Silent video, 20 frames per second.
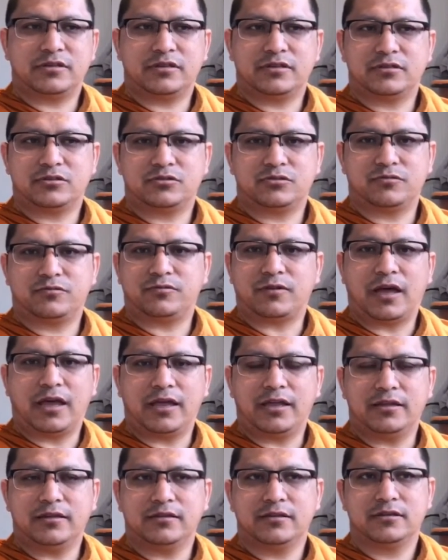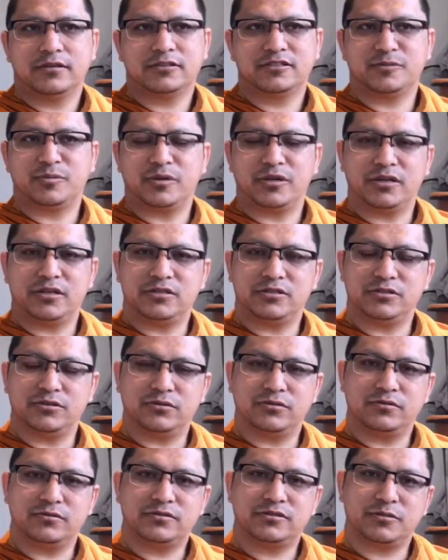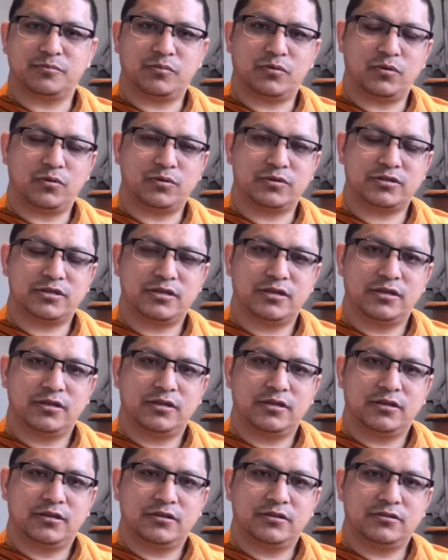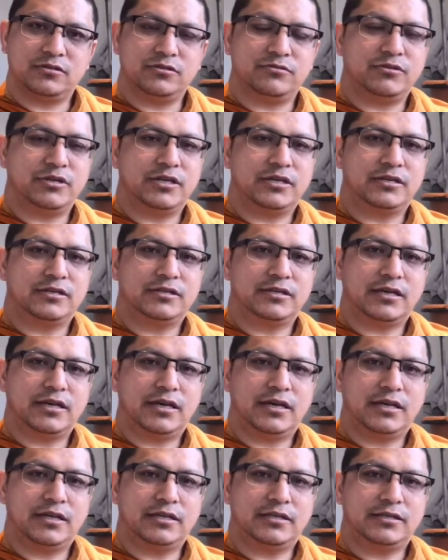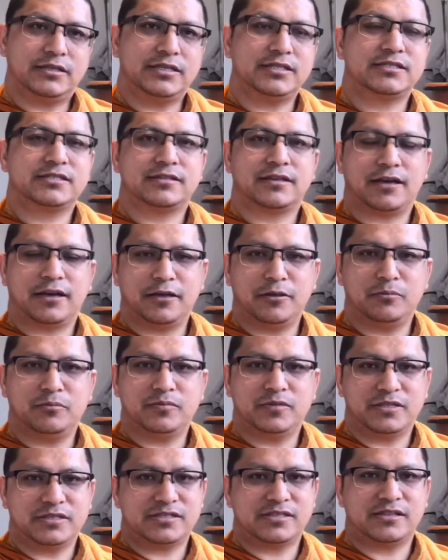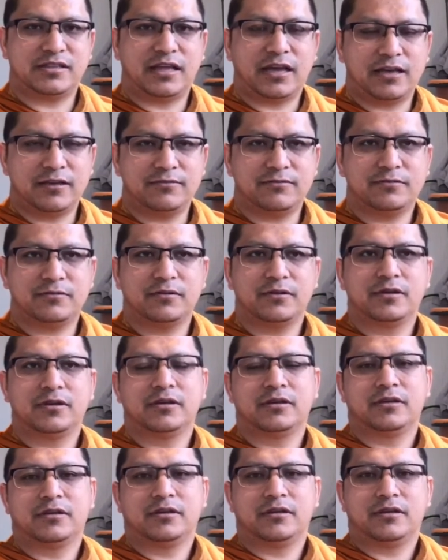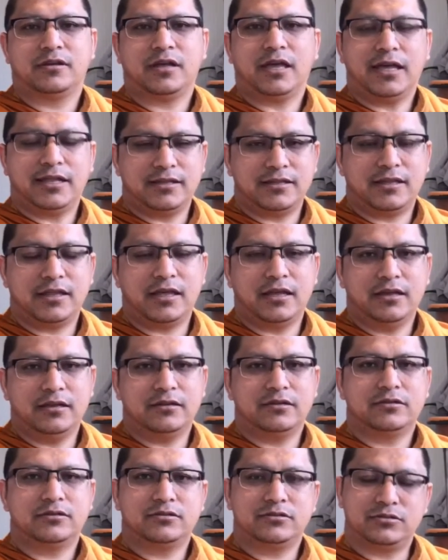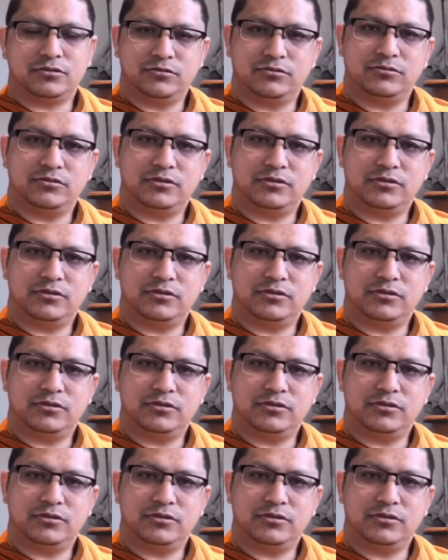to find spiritual support, during this time, this life, and then to the